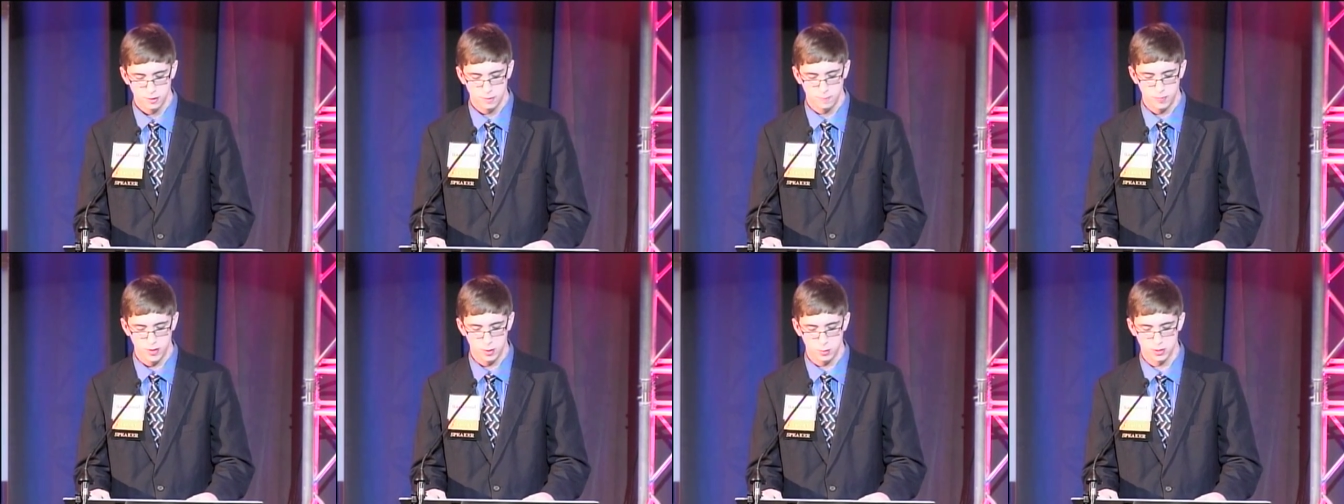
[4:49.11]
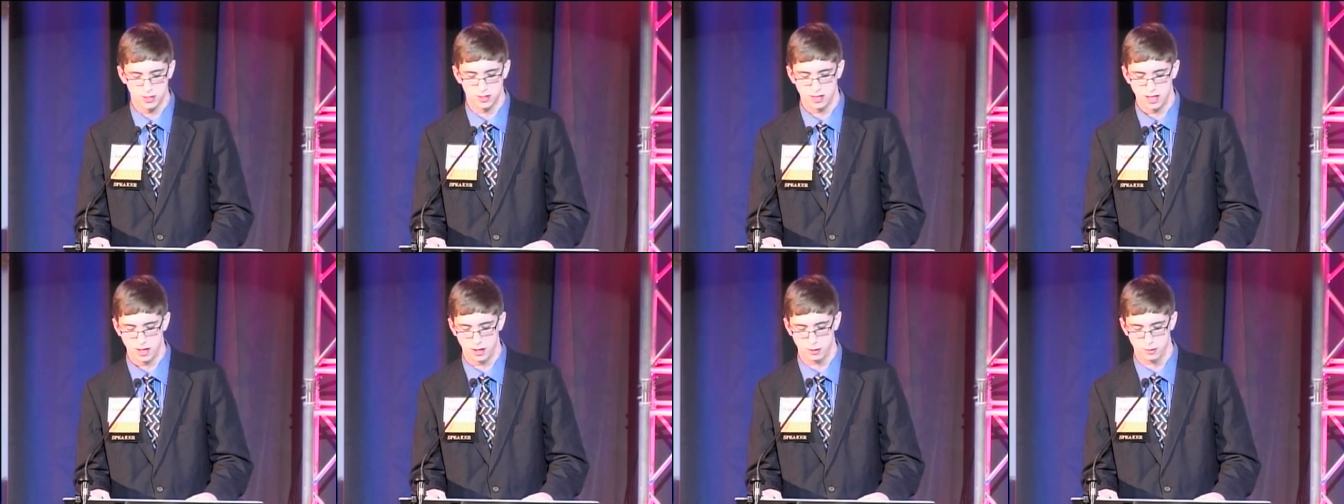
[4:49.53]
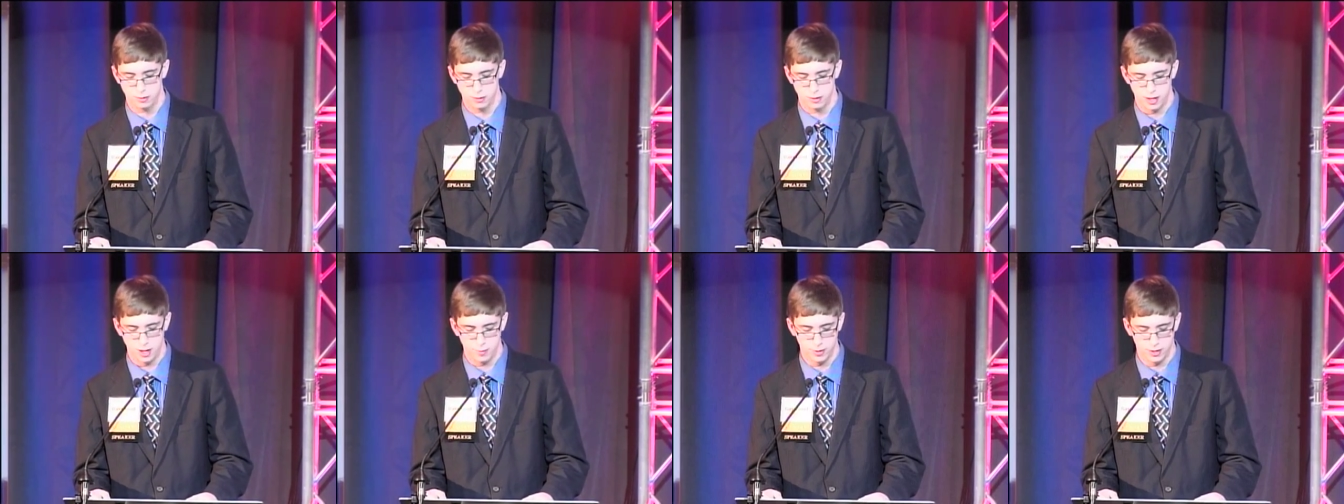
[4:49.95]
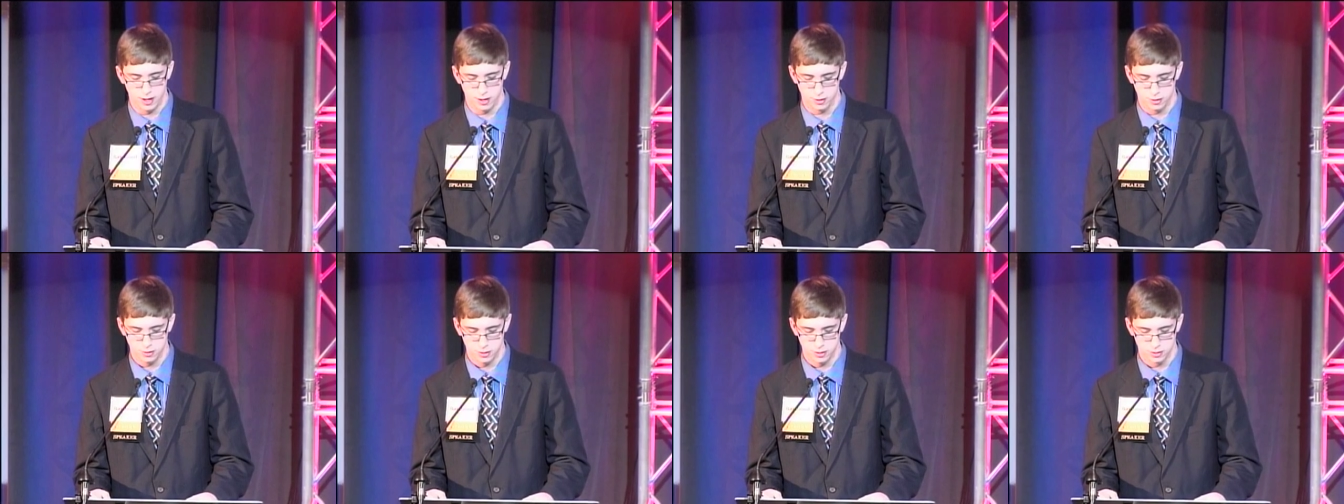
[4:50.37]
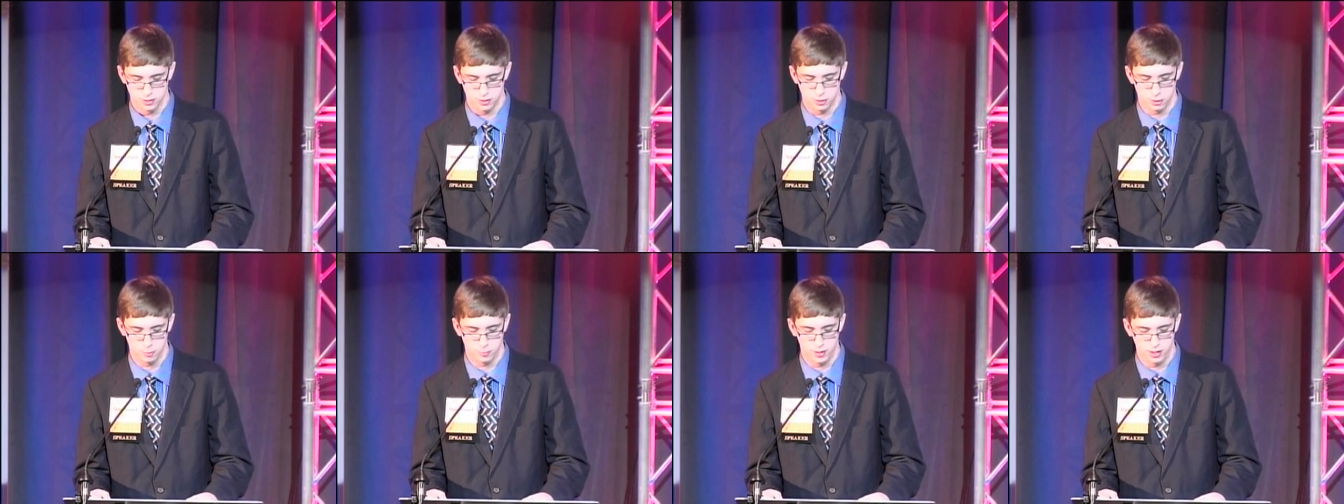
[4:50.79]
It was then that I began to
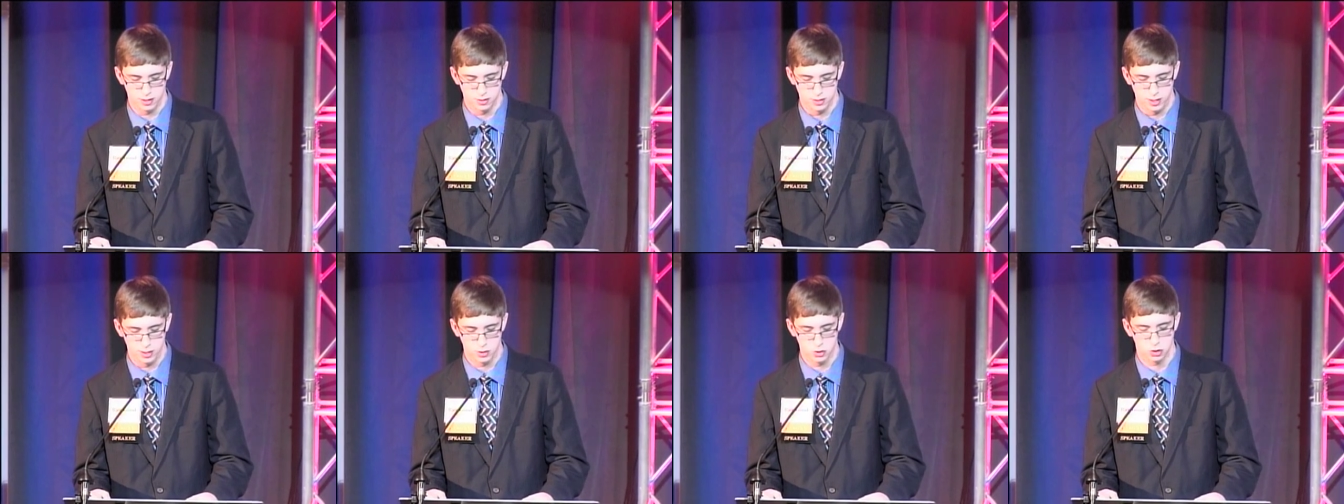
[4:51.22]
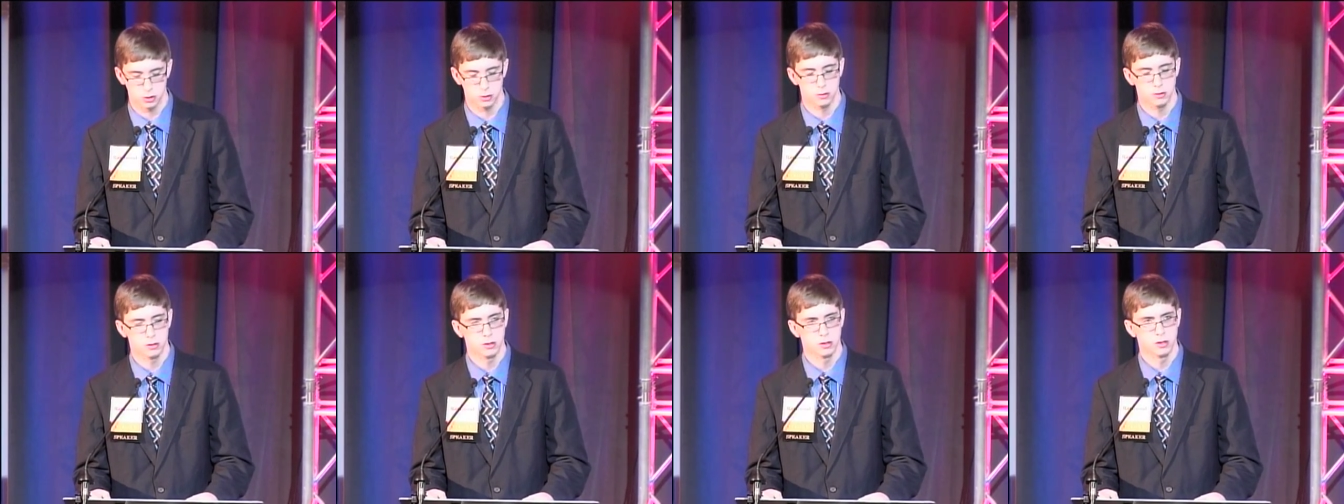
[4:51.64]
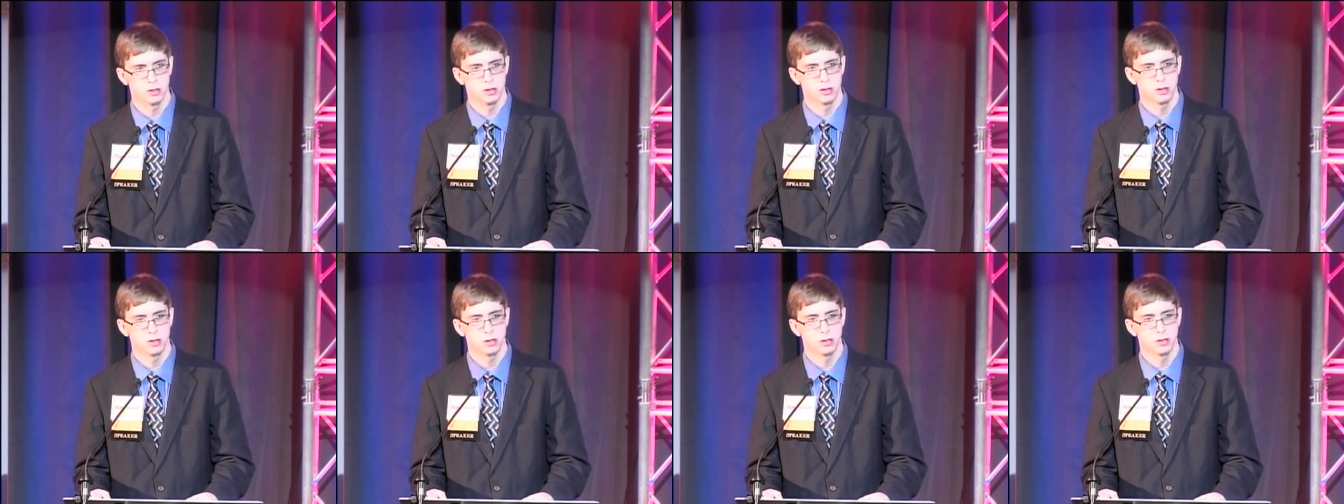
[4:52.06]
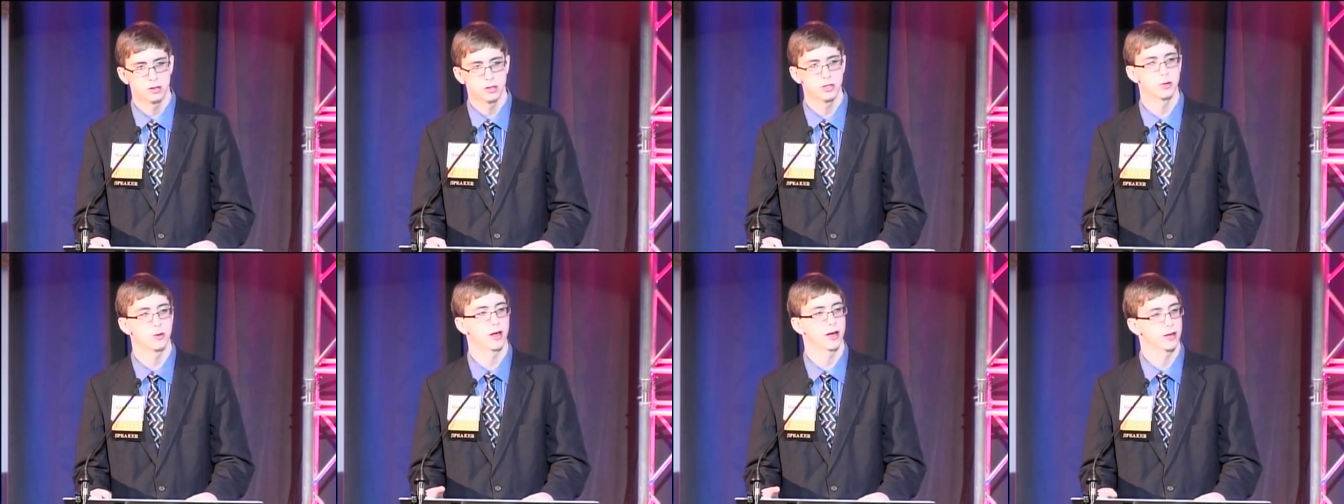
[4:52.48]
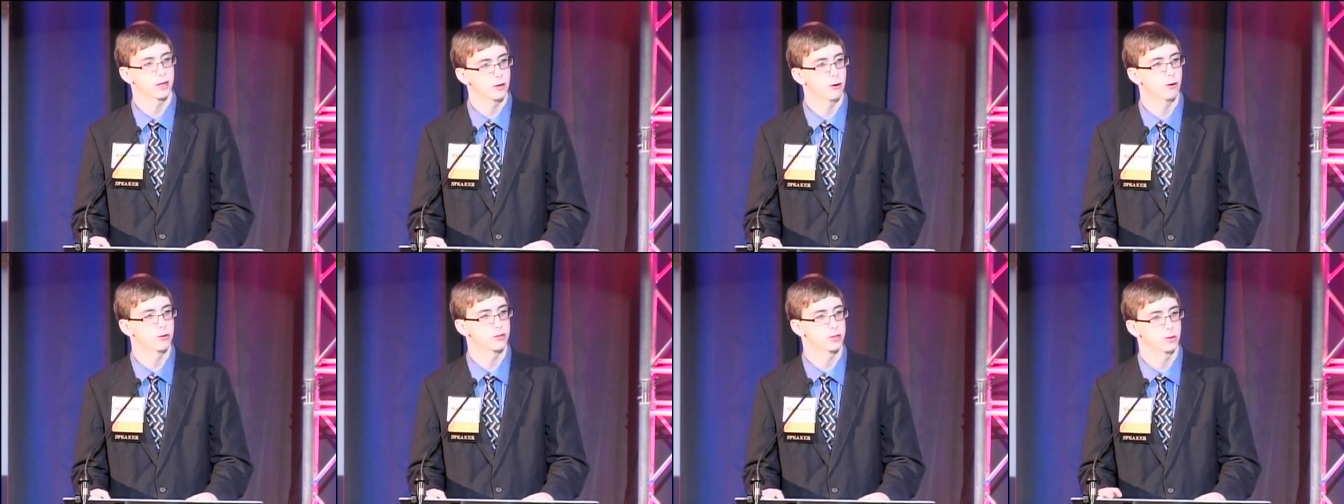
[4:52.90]
consider being a teacher, so that I could
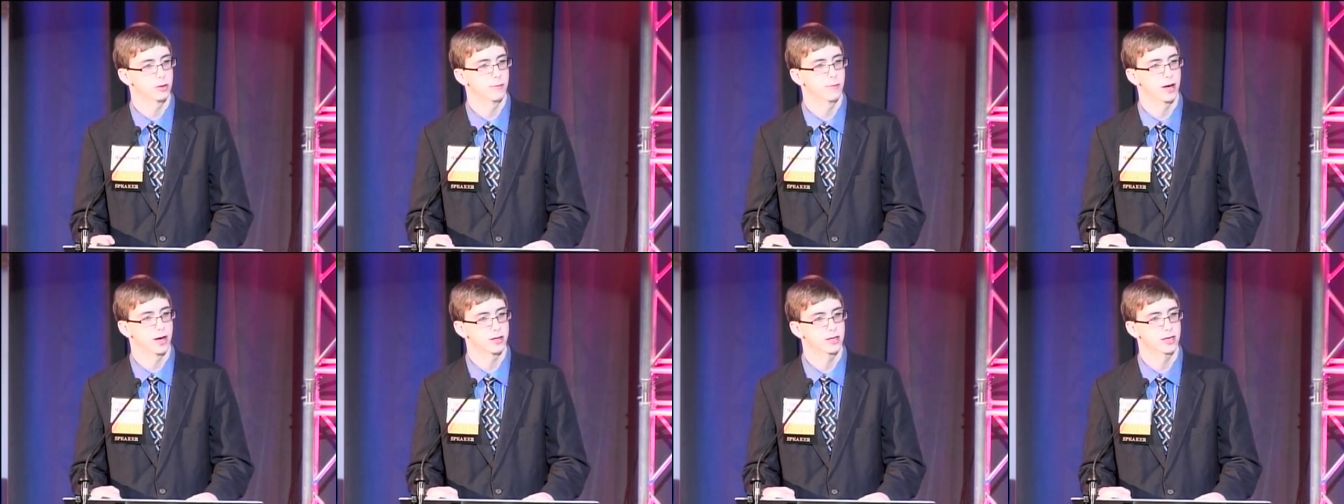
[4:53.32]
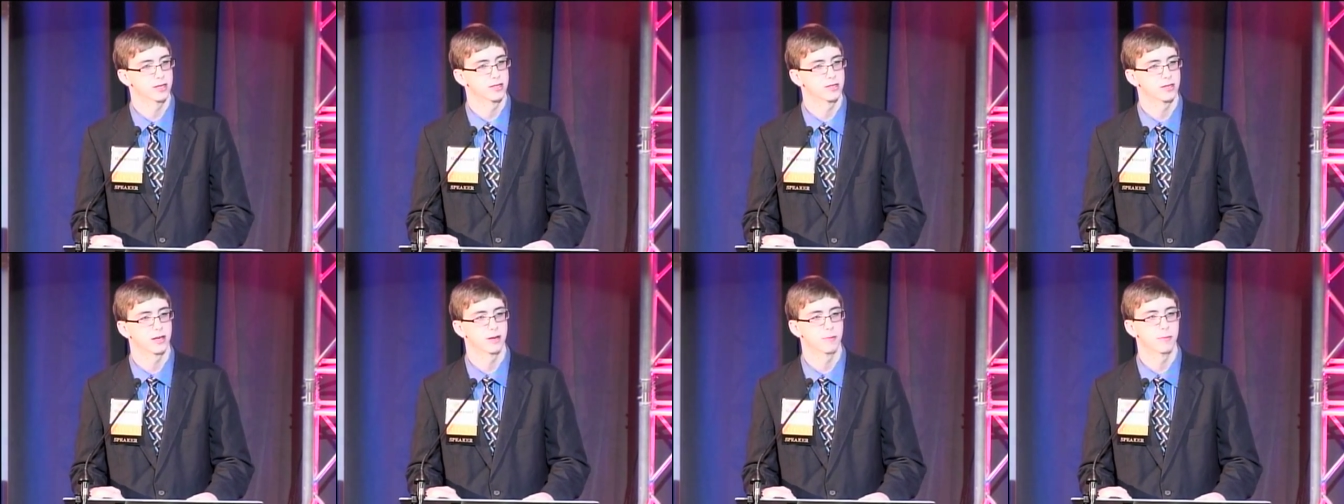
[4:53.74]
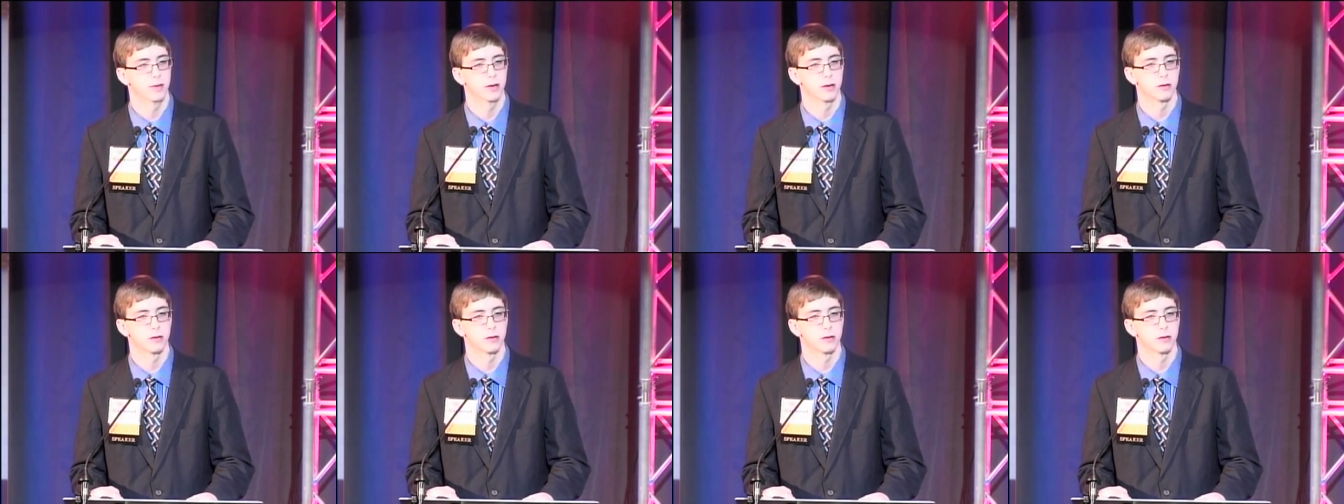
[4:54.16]
also impact kids like me.